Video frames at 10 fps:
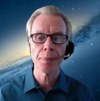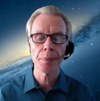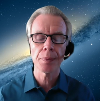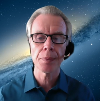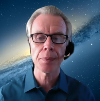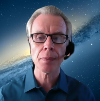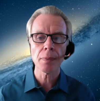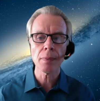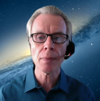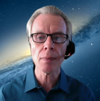
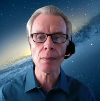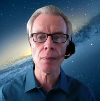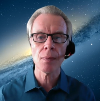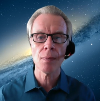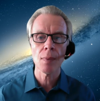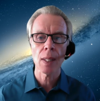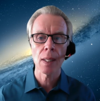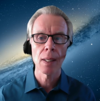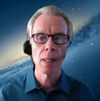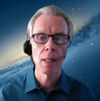
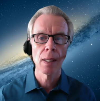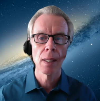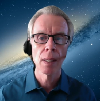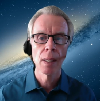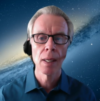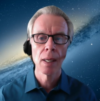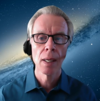(silence)